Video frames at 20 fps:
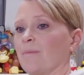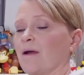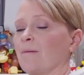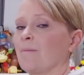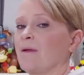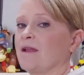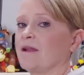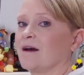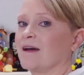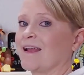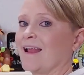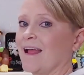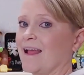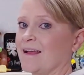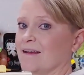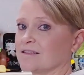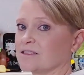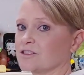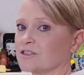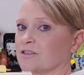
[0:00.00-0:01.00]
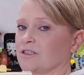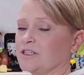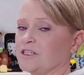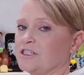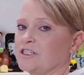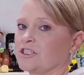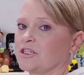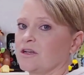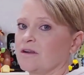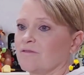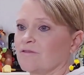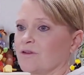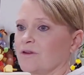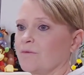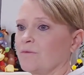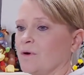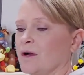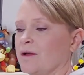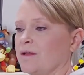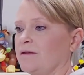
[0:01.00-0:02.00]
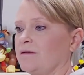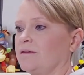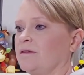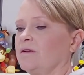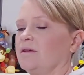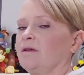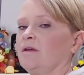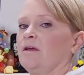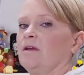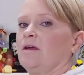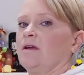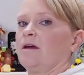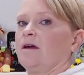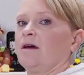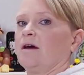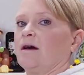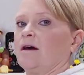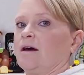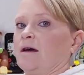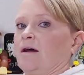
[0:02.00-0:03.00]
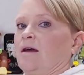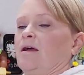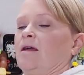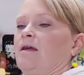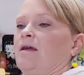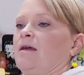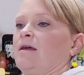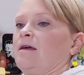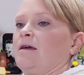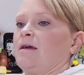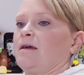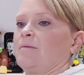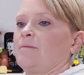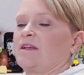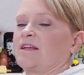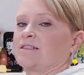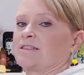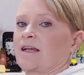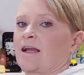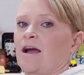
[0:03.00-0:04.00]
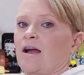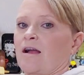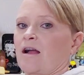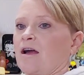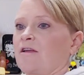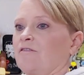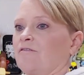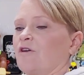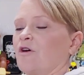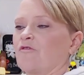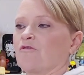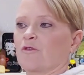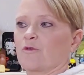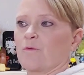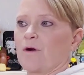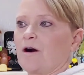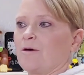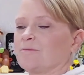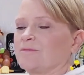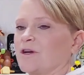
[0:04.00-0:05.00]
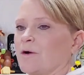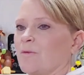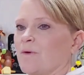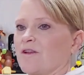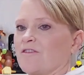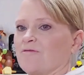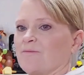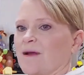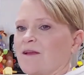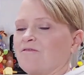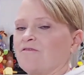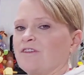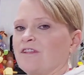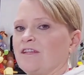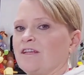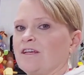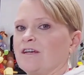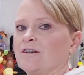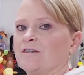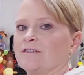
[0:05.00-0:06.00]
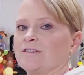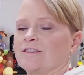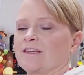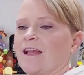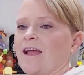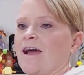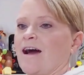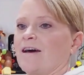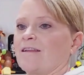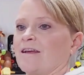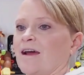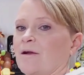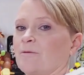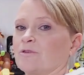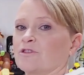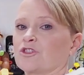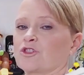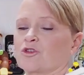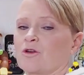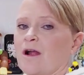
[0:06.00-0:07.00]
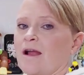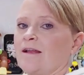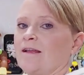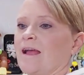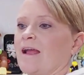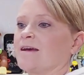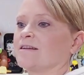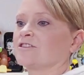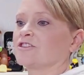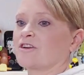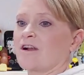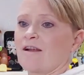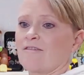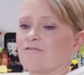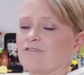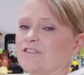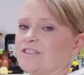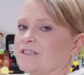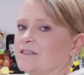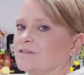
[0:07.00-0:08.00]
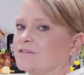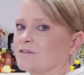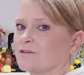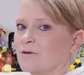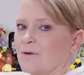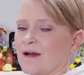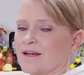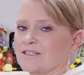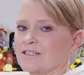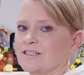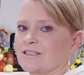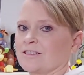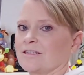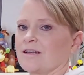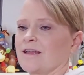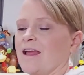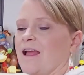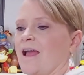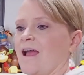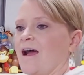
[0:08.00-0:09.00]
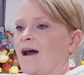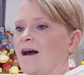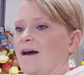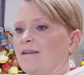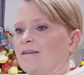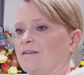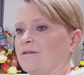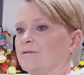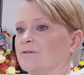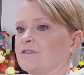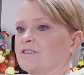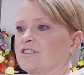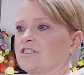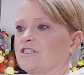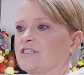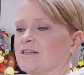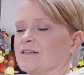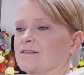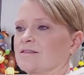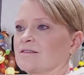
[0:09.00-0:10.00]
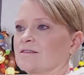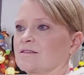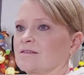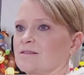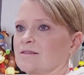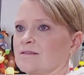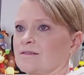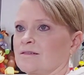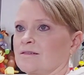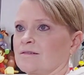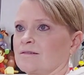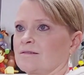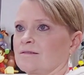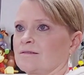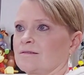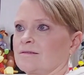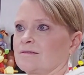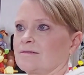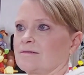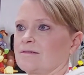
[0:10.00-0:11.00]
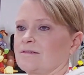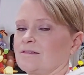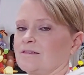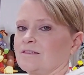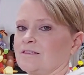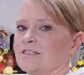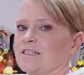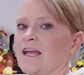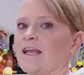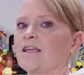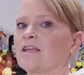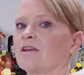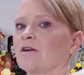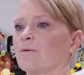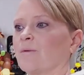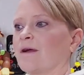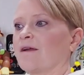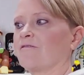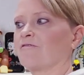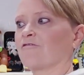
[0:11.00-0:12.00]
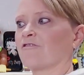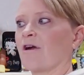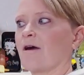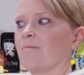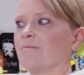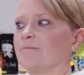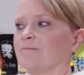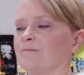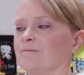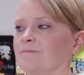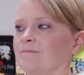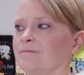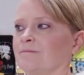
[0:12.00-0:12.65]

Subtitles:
I may not answer each and every one because I got kind of overwhelmed on one of my videos and I was trying to answer every single question, and it was just taking away from